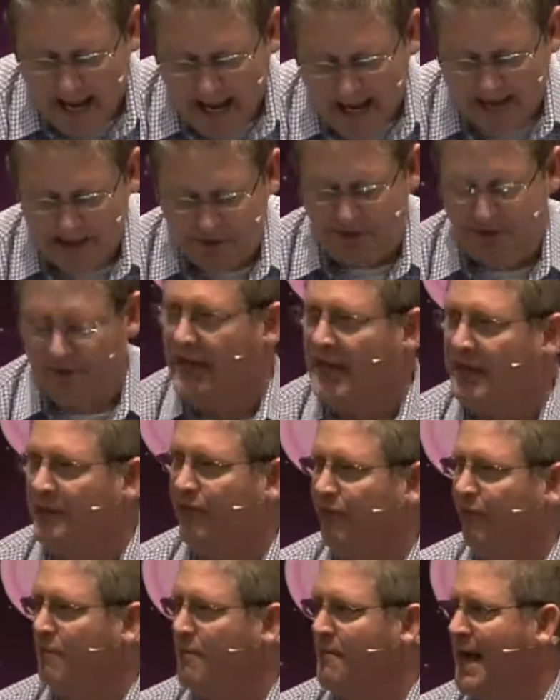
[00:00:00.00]
anything
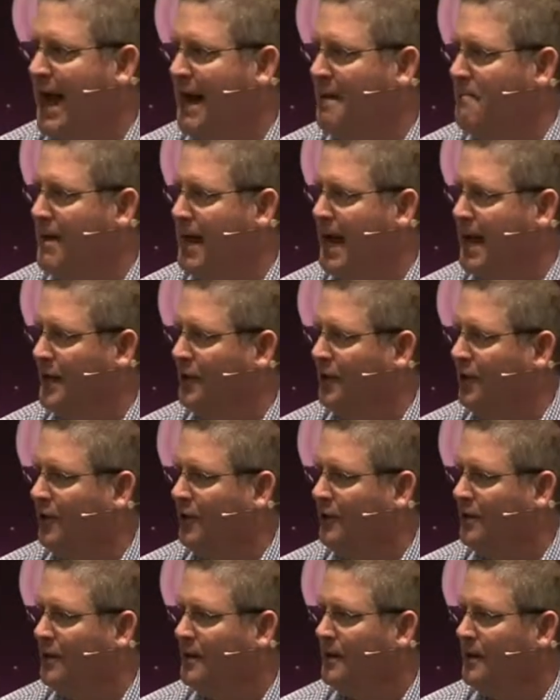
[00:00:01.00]
for that
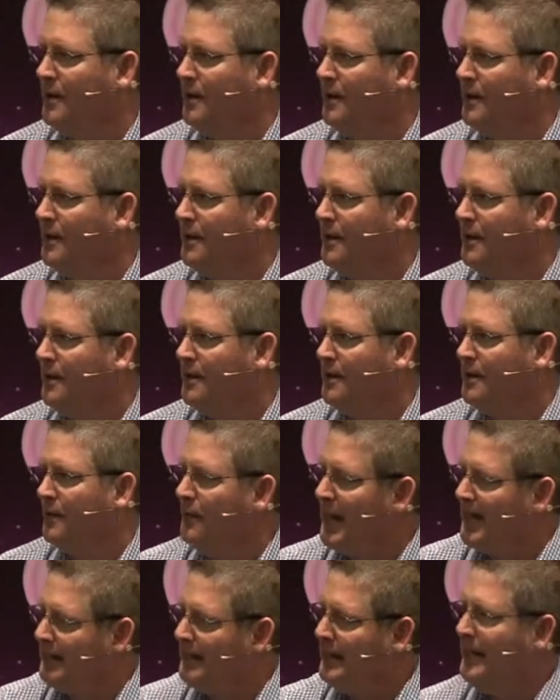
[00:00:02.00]
matter
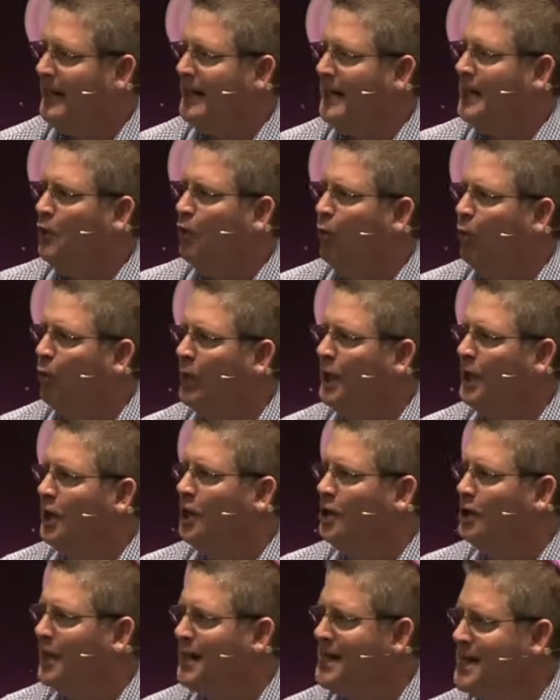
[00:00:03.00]
that he
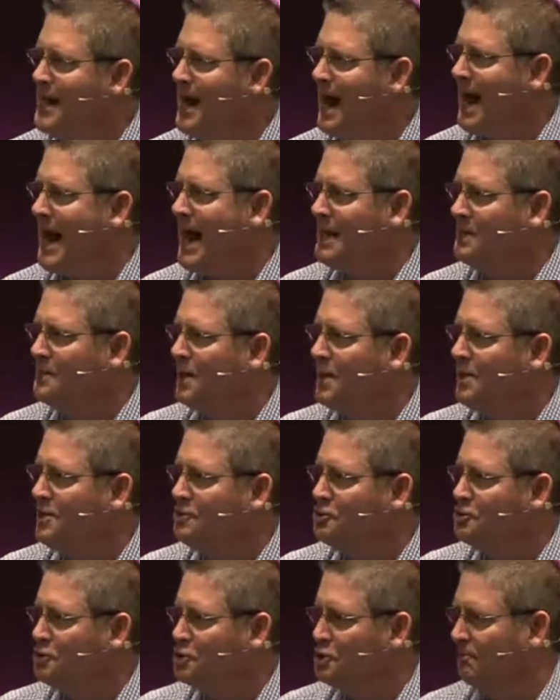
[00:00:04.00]
will not
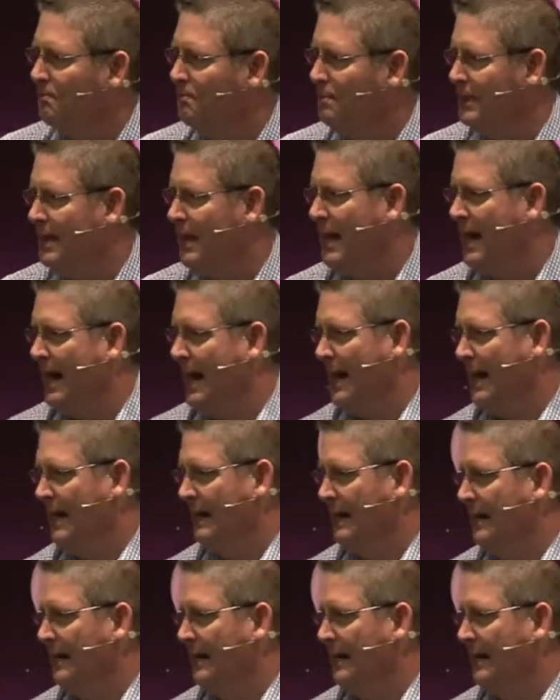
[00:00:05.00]
supply.